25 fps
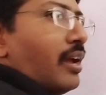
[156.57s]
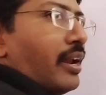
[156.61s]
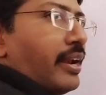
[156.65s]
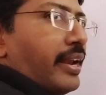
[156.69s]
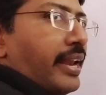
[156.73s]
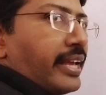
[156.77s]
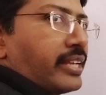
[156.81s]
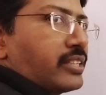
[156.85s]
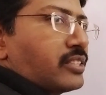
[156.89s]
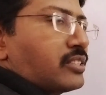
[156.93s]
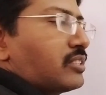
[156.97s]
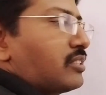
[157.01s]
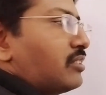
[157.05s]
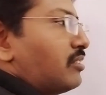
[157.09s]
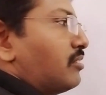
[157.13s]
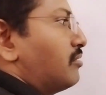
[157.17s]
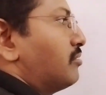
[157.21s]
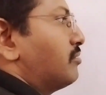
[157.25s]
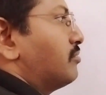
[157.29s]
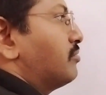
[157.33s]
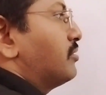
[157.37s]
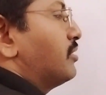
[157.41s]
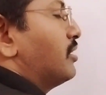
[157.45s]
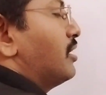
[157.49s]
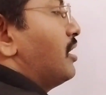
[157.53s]
Next,
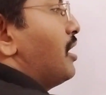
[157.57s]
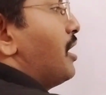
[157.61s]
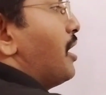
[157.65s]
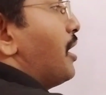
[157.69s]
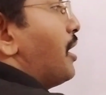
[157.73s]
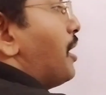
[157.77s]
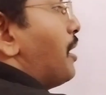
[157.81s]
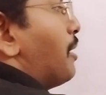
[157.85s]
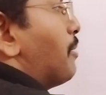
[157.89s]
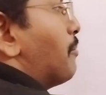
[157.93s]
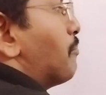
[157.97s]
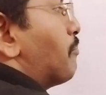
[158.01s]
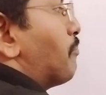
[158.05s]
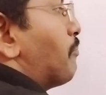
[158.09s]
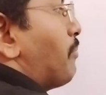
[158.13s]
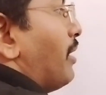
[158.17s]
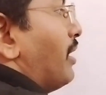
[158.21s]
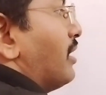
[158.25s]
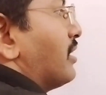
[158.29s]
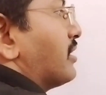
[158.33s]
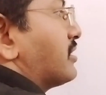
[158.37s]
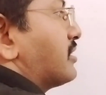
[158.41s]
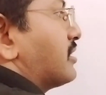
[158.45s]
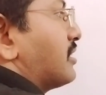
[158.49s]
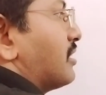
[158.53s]

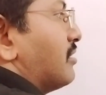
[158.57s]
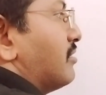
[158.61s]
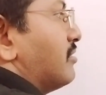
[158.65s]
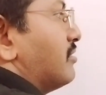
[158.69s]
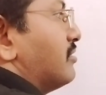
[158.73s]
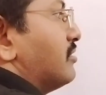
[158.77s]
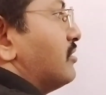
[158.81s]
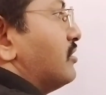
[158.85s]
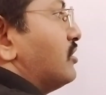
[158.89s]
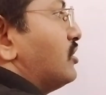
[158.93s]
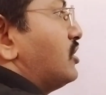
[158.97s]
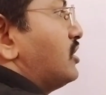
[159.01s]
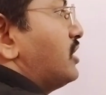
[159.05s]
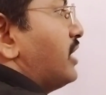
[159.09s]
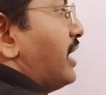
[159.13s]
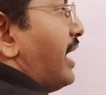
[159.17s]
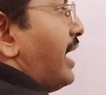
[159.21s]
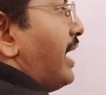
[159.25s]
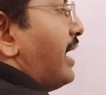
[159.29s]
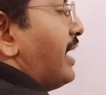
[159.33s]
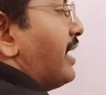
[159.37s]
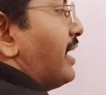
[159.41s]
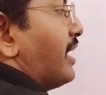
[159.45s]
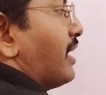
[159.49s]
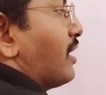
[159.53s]
impulse
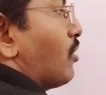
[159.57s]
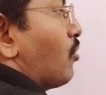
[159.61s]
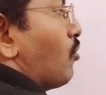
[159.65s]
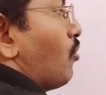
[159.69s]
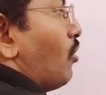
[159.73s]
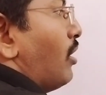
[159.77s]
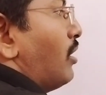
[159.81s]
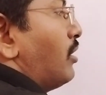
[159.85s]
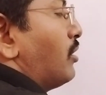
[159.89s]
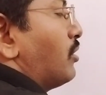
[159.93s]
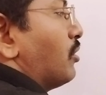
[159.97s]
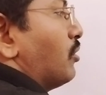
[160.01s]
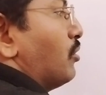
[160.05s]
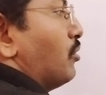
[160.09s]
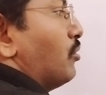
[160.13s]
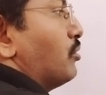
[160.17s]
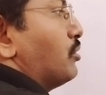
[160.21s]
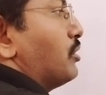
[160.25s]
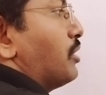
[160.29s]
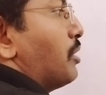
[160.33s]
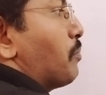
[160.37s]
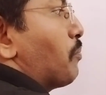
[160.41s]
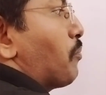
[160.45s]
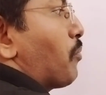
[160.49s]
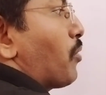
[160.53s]
J equal
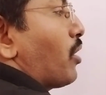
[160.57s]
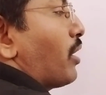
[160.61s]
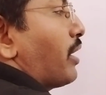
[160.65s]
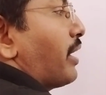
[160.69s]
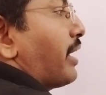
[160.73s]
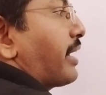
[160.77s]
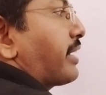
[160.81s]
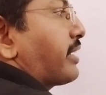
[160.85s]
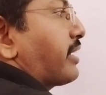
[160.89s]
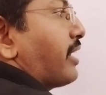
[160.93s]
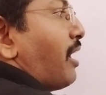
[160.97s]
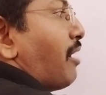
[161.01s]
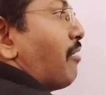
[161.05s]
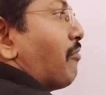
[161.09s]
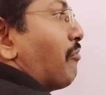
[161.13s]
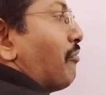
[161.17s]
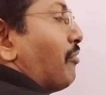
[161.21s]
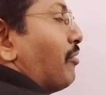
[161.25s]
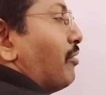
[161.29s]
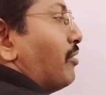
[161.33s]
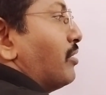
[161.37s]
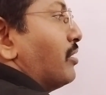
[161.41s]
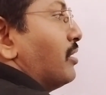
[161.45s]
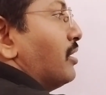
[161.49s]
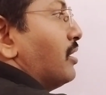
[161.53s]
to the product of